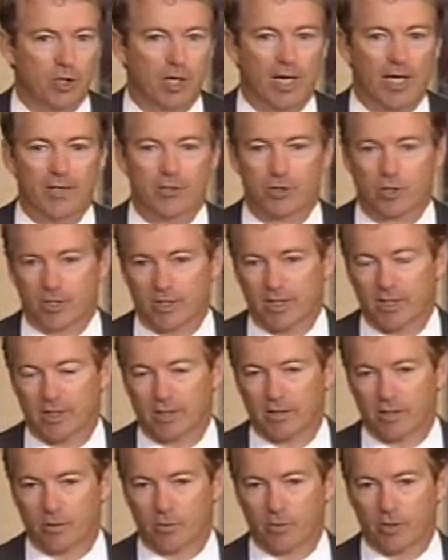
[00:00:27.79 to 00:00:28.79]
a
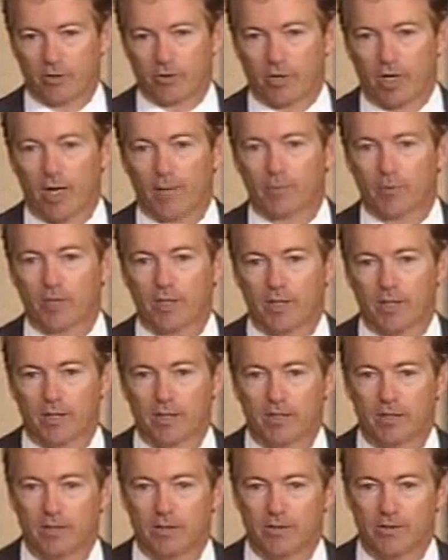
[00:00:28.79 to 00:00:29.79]
tragedy that we are
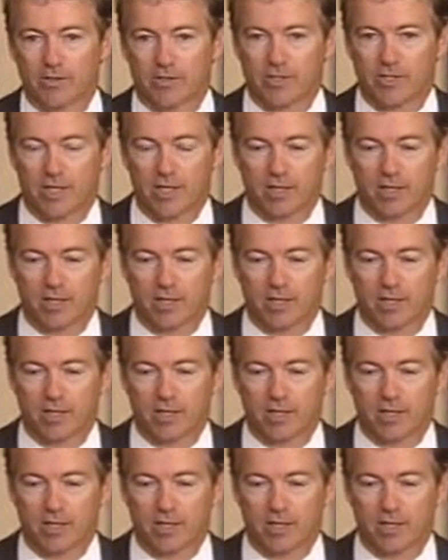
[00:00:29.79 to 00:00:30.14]
operating here